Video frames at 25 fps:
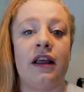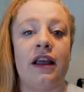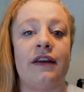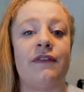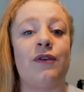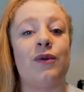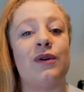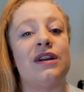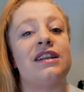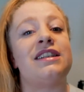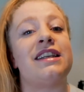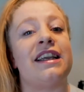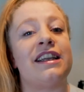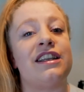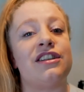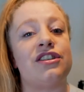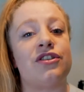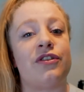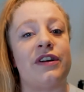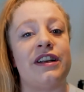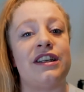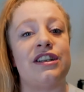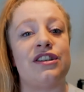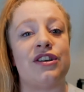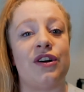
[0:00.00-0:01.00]
If you want to take a
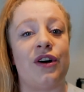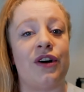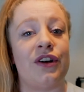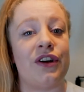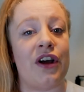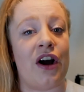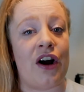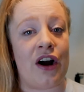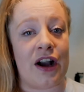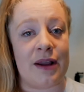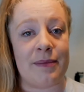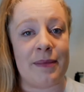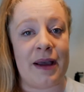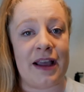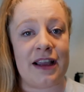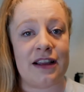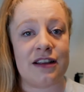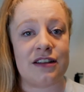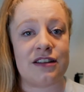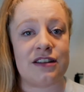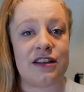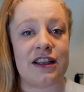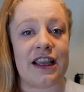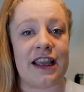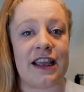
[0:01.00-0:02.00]
screenshot on
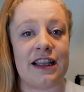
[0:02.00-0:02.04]
iMacs,